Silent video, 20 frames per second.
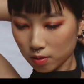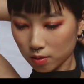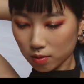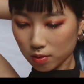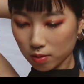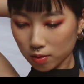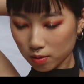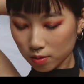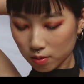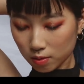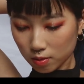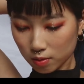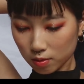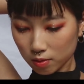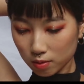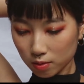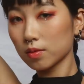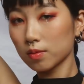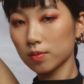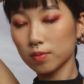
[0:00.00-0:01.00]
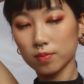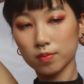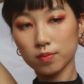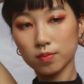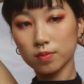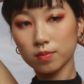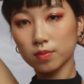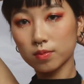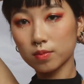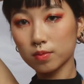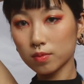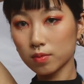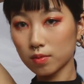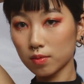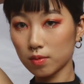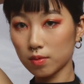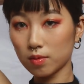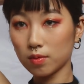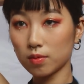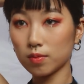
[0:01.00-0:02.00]

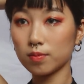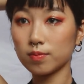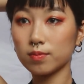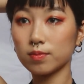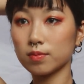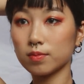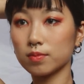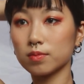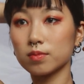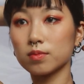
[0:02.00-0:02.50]
[no speech]